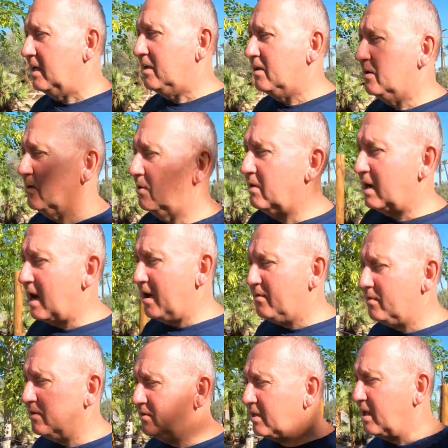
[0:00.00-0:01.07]
You know,
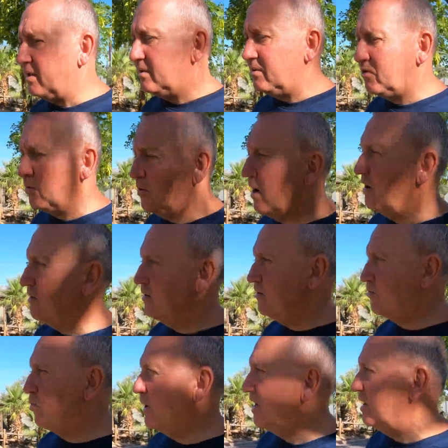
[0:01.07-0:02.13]
110 to
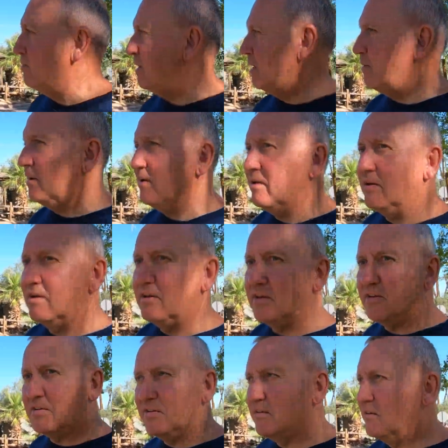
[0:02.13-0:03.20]
120 maybe,
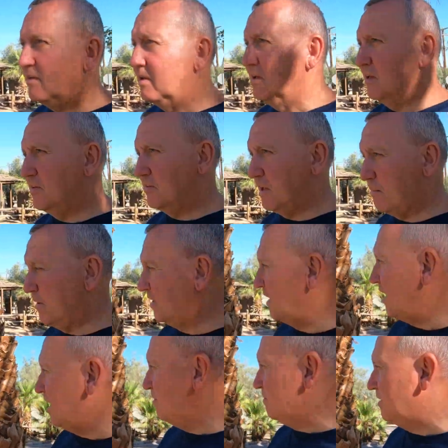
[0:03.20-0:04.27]

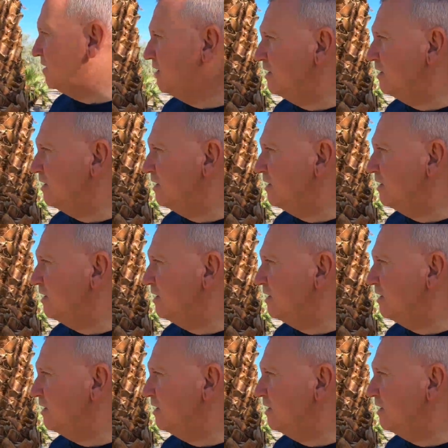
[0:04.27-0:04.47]
summertime.